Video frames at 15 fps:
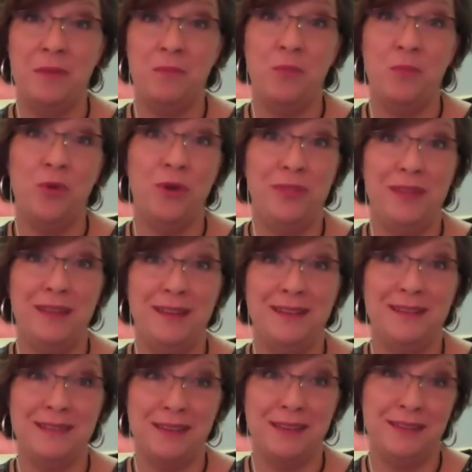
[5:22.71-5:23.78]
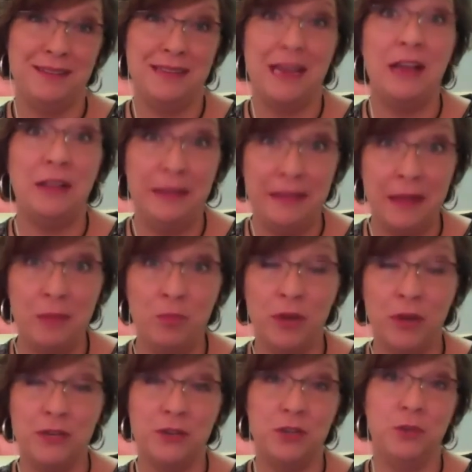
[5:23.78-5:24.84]
more than telling them
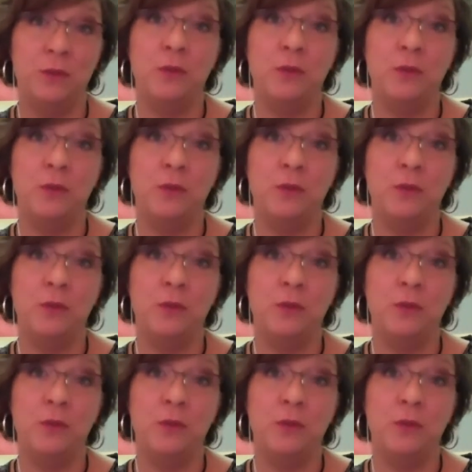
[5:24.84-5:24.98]
what to do.